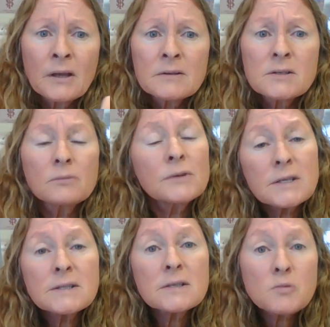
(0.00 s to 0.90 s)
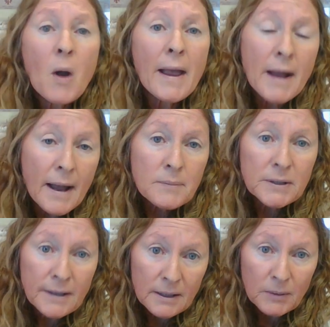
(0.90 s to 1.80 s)
So this is why I
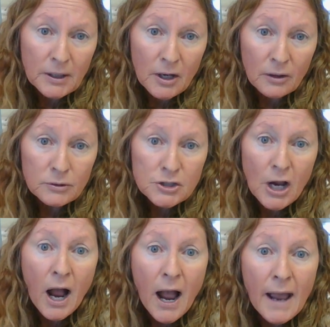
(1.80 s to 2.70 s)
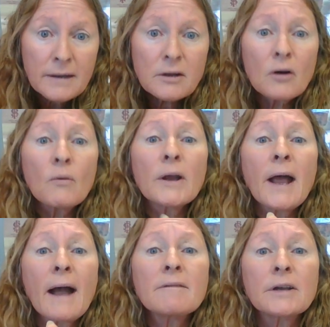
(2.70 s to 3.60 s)
became a coach. I know what
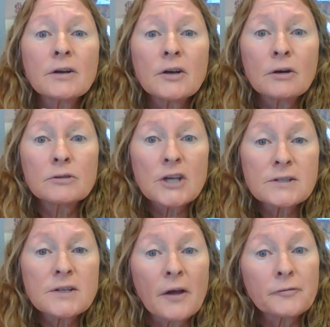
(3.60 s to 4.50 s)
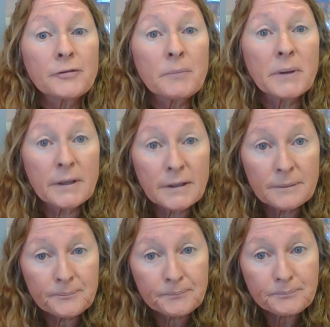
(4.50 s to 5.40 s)
having a coach has done for me,
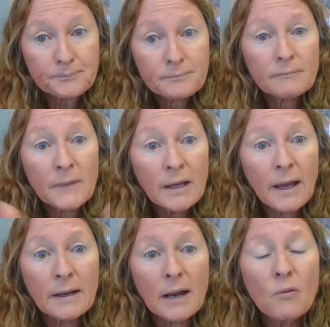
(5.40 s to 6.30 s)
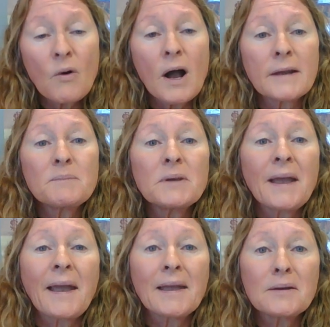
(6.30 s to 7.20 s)
and I want to be
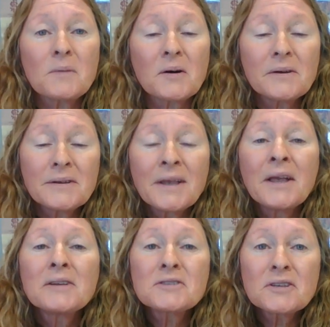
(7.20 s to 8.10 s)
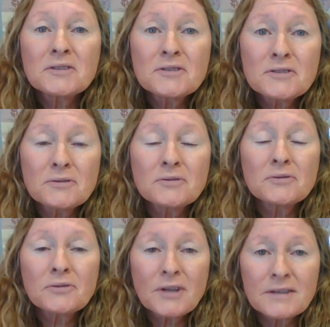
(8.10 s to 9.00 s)
able to
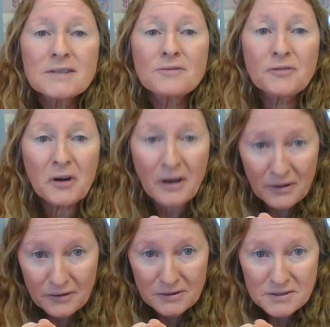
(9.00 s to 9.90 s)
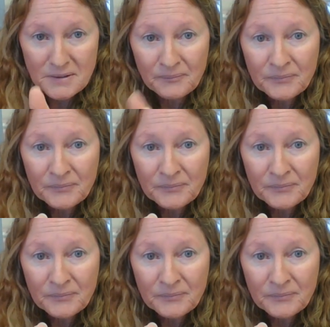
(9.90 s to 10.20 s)
do this for others.